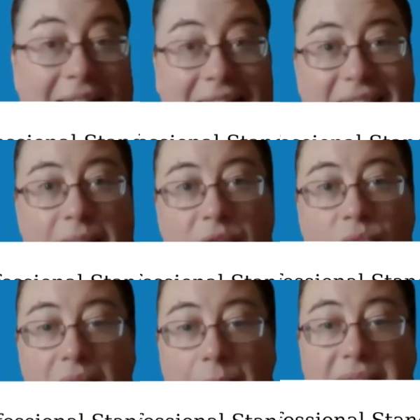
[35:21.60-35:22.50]
And it has to
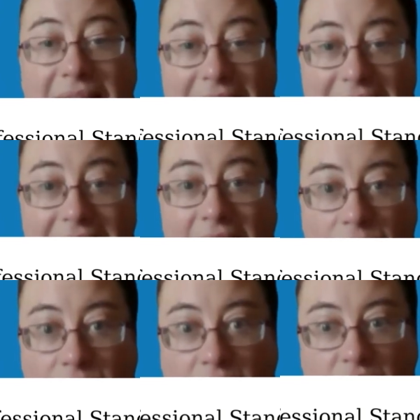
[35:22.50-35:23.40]
be REBA's
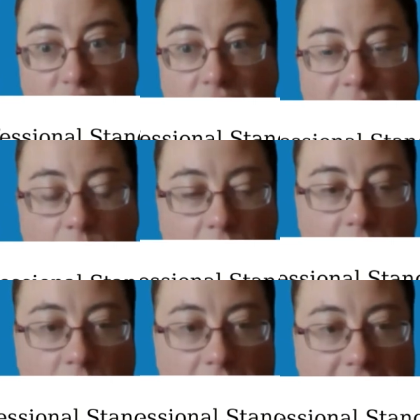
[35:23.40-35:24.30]
Excel version that
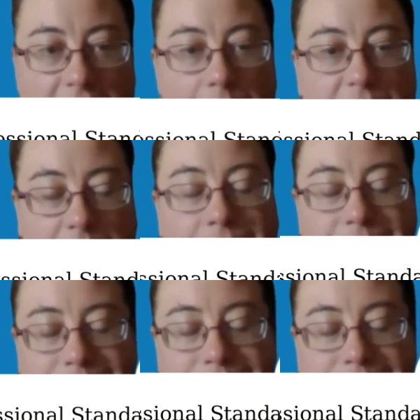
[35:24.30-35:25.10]
we will accept.